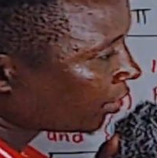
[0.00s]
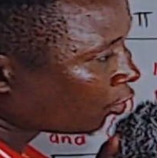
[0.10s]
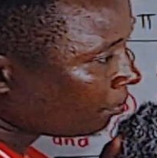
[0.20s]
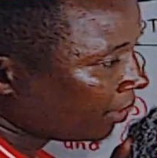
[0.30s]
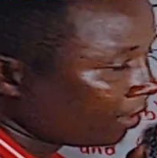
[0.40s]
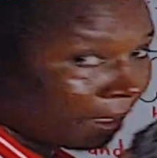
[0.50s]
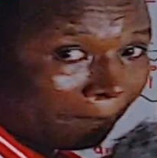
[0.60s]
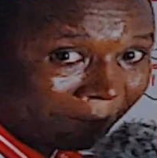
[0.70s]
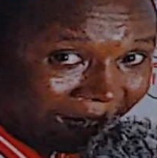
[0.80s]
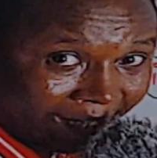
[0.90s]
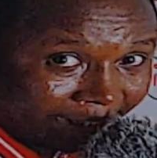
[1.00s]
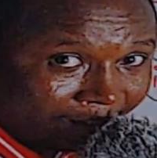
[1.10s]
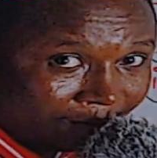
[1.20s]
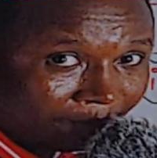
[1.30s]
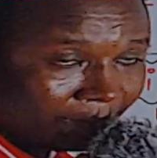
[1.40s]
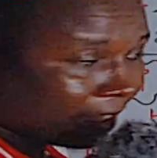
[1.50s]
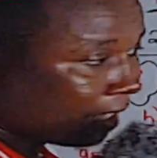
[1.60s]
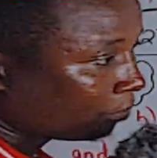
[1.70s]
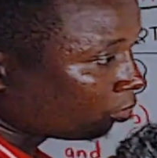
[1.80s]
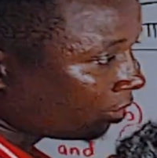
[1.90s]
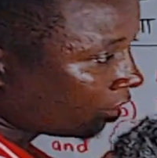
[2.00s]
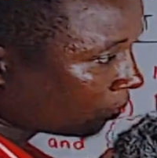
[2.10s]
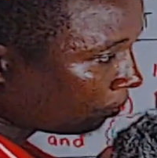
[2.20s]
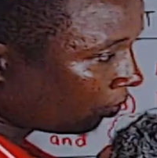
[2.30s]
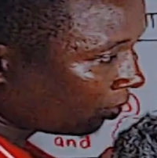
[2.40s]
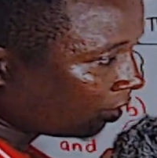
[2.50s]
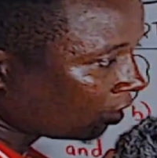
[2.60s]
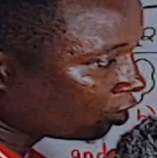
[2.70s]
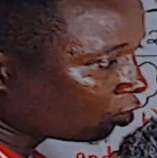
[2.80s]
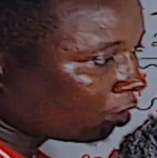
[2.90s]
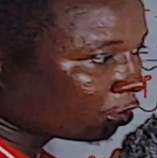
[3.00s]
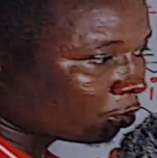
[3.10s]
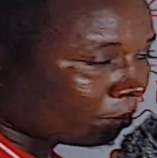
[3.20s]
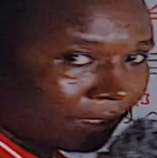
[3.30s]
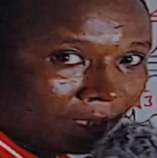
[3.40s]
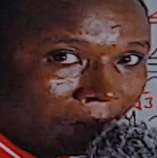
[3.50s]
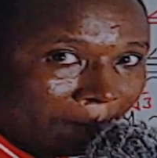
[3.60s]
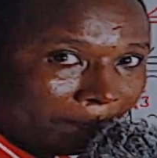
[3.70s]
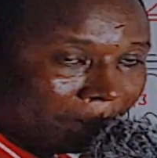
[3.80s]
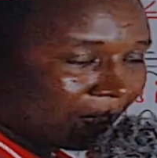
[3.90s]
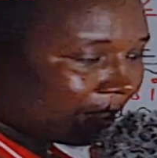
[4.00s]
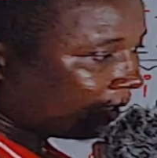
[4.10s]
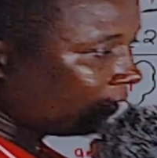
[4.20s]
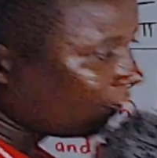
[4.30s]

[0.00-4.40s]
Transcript: it will be pi, up to this point it's going to be pi.